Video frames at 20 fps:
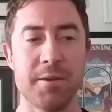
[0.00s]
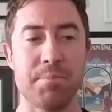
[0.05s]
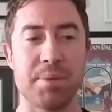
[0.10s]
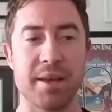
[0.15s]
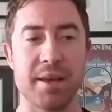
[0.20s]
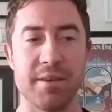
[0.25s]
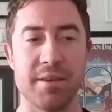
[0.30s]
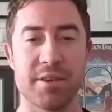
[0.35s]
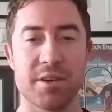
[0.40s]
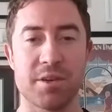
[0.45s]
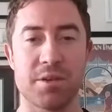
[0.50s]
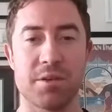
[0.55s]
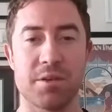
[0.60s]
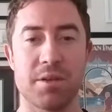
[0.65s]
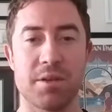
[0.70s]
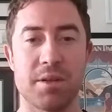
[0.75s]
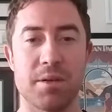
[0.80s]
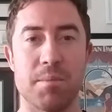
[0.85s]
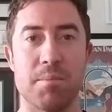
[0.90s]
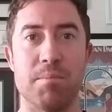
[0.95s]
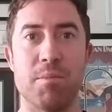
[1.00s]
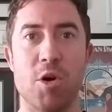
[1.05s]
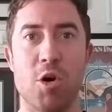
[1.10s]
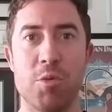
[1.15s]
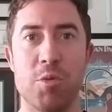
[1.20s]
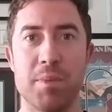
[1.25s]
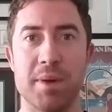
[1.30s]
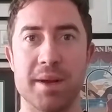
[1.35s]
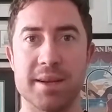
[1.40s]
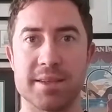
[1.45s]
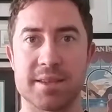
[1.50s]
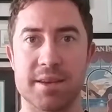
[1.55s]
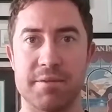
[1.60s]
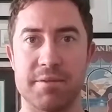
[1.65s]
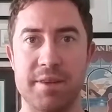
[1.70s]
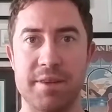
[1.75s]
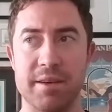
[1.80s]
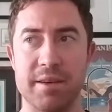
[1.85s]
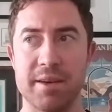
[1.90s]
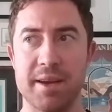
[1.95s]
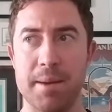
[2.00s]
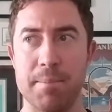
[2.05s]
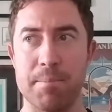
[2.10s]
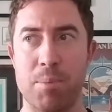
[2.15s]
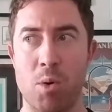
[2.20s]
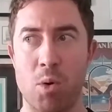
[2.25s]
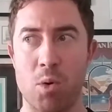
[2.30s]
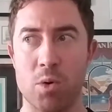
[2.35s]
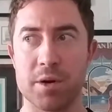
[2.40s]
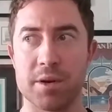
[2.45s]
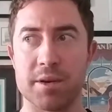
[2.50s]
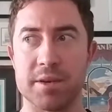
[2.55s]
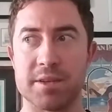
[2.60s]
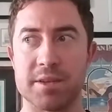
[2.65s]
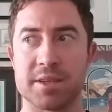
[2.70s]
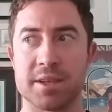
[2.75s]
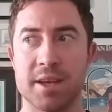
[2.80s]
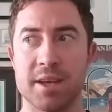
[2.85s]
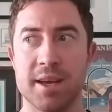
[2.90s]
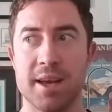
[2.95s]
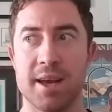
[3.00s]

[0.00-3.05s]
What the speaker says: pivotal moment, a very important